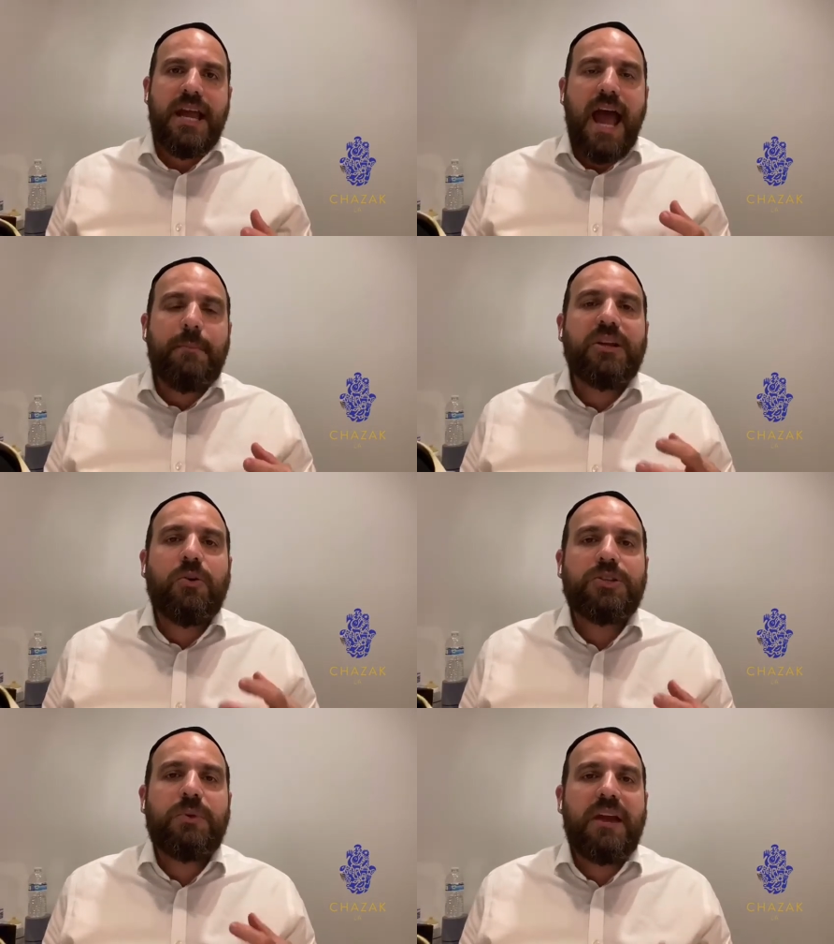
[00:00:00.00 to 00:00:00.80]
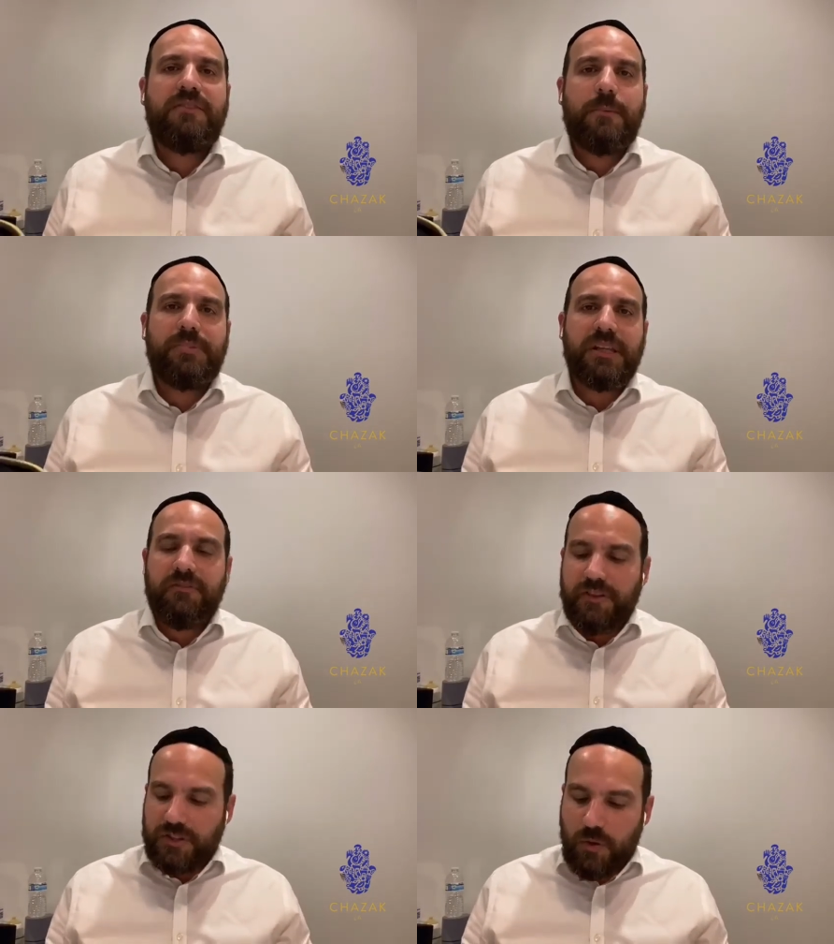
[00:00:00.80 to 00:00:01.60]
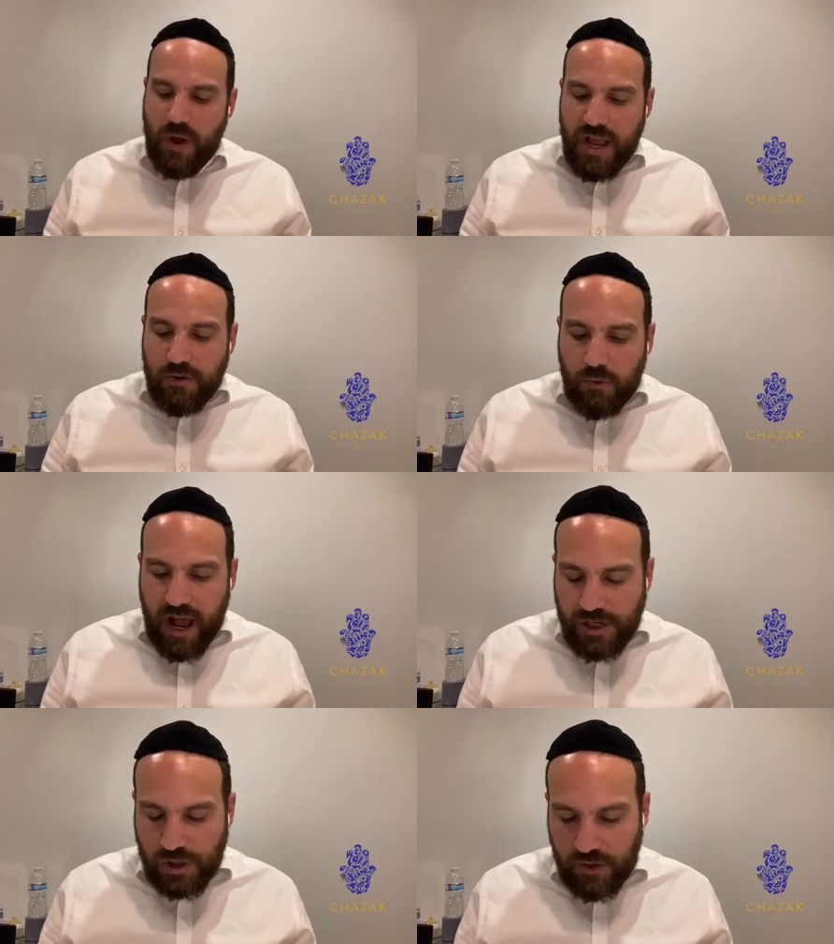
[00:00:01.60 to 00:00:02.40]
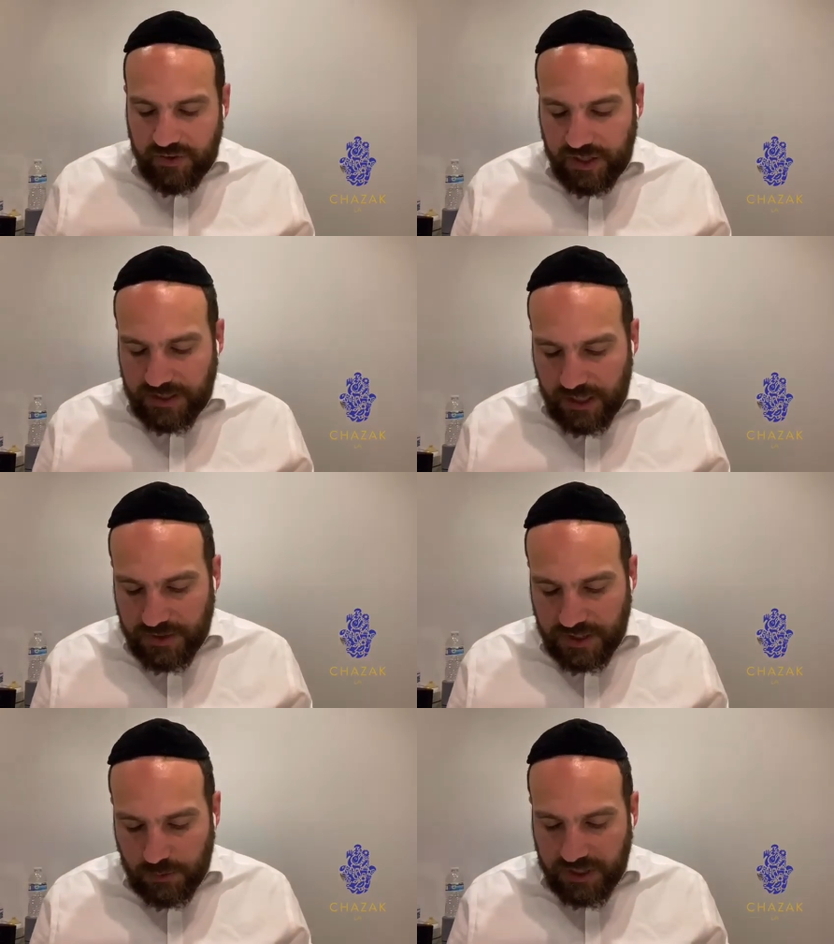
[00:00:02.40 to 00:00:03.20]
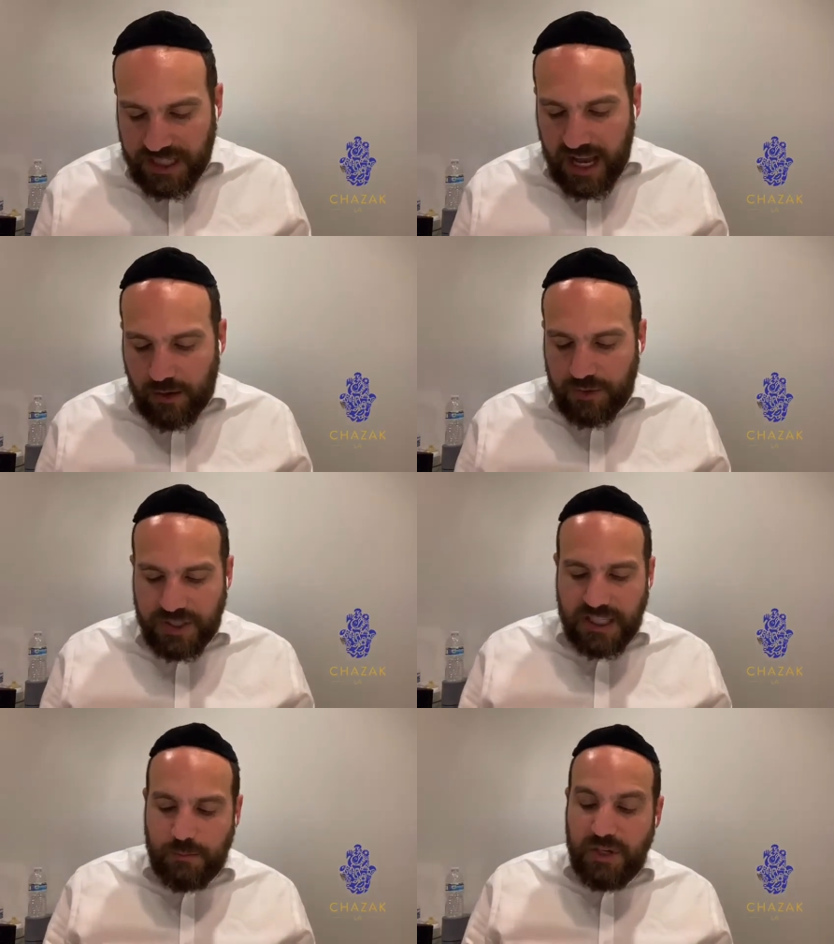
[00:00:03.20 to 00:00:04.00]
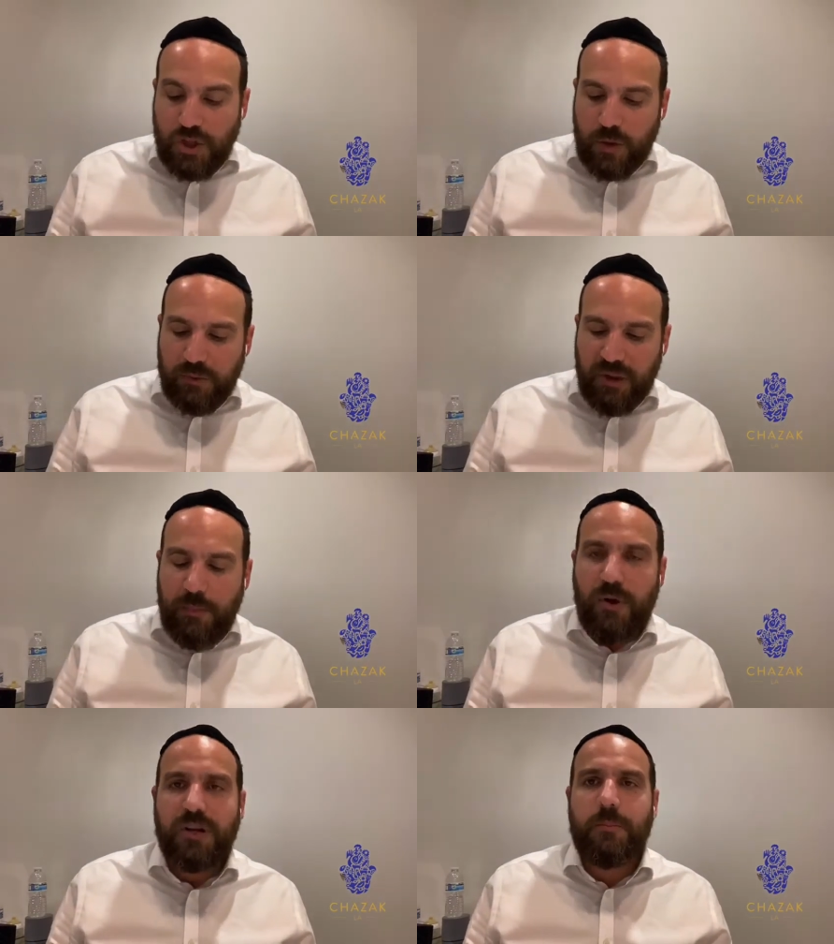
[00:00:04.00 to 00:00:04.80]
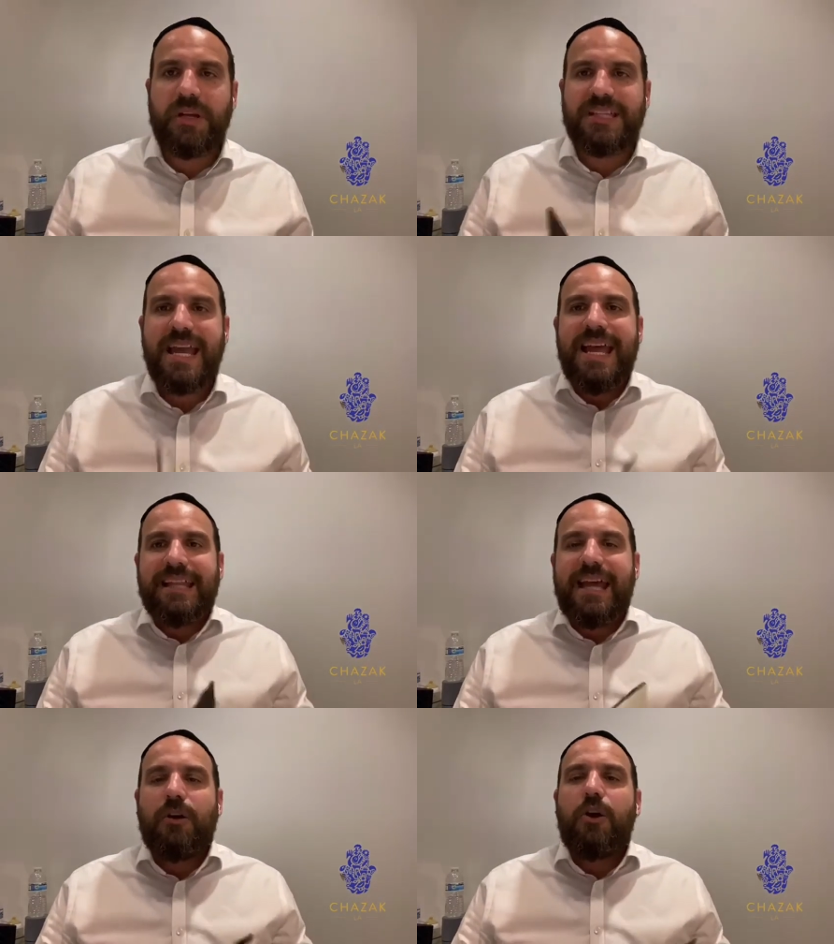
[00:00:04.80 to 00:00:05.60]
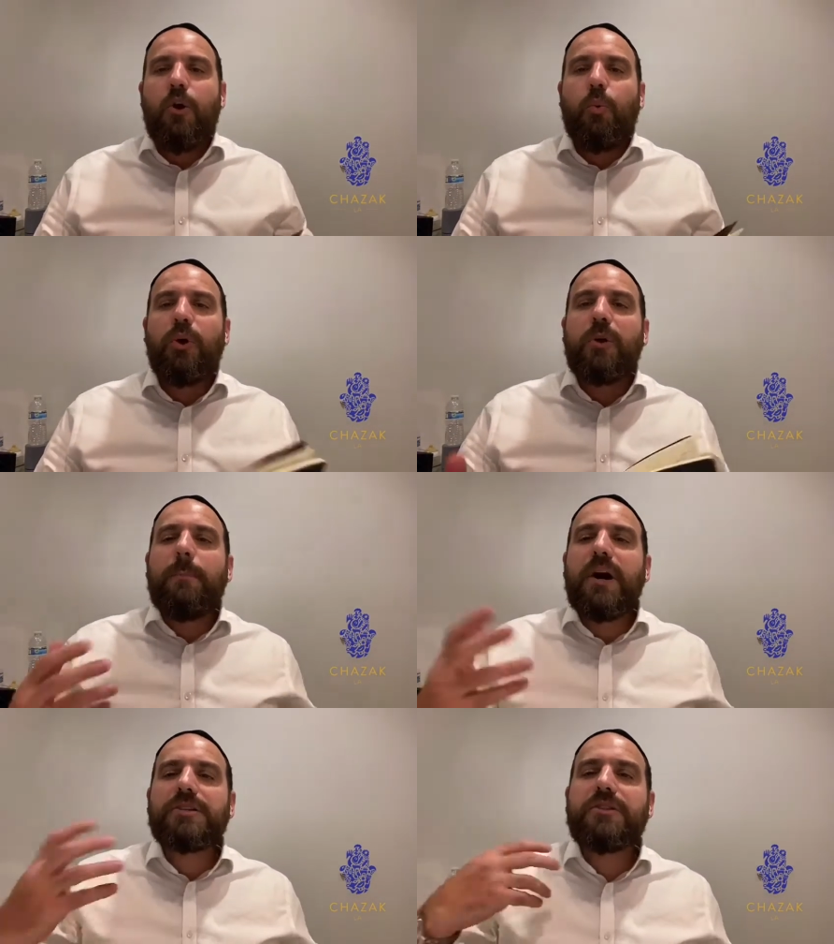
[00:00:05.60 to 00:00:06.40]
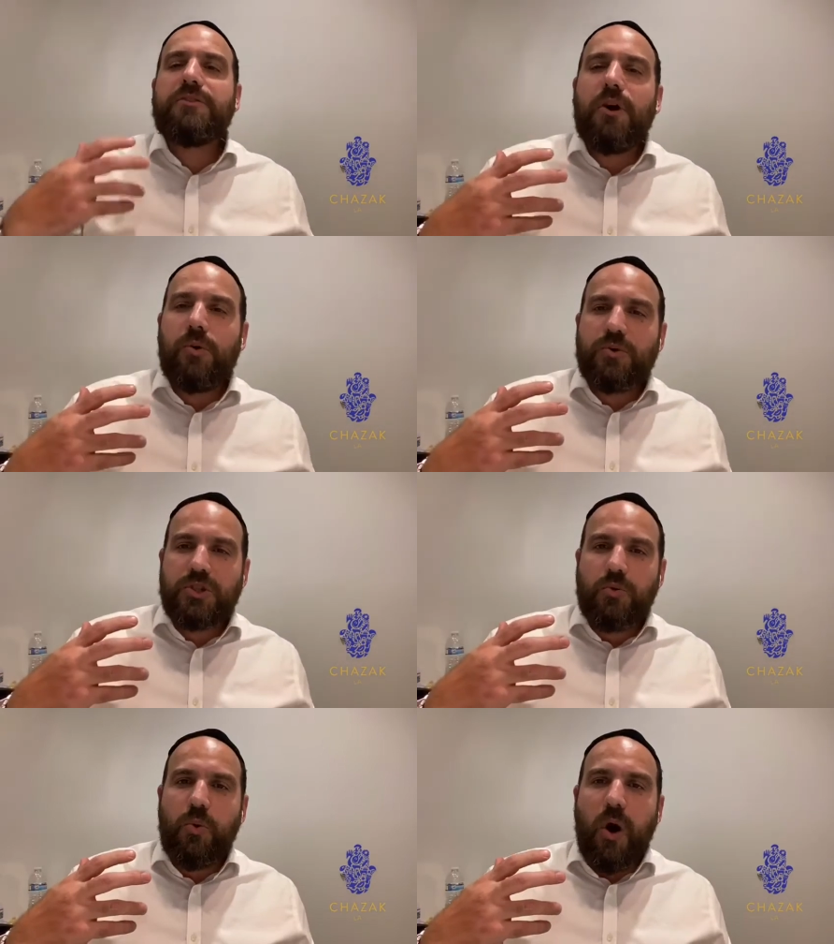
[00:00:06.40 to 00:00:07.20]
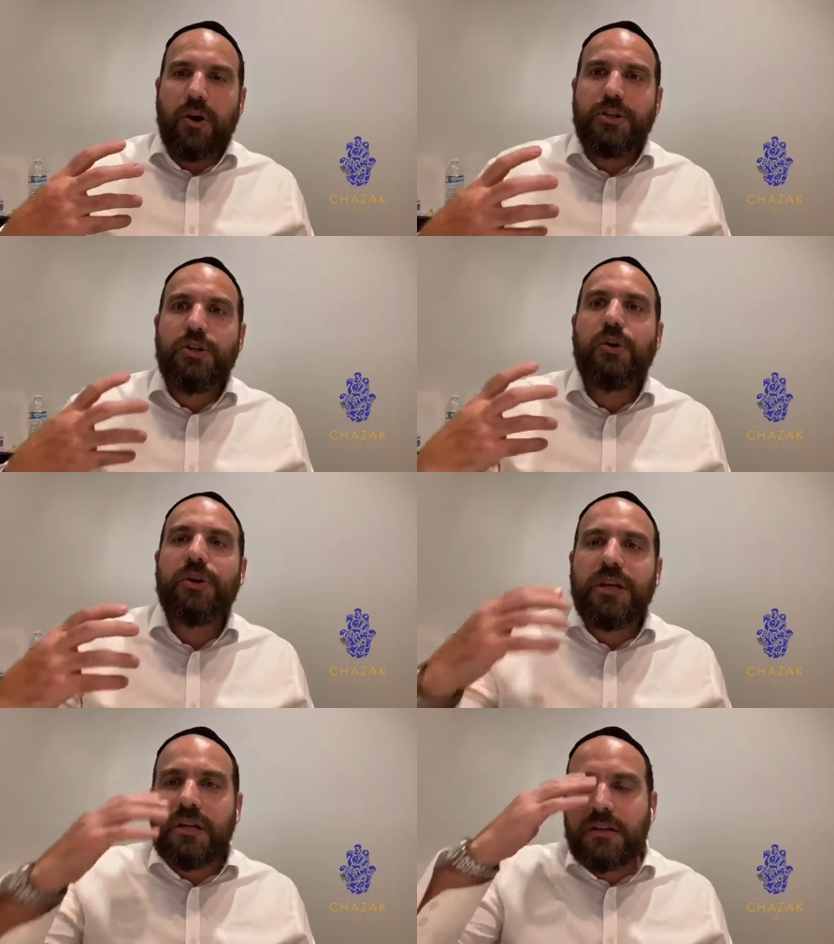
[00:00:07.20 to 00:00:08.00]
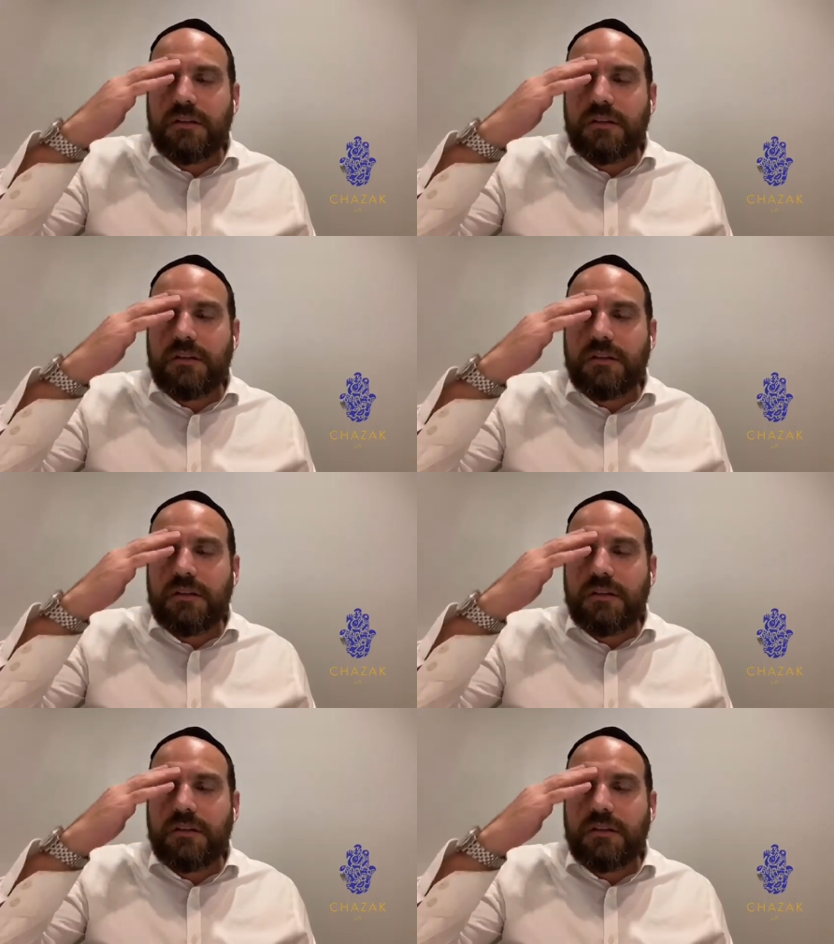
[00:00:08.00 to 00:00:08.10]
And because we have that belief, and so Rashi over here tells us the Radak also says mishomrim laboker means that we're amongst those who are yearning,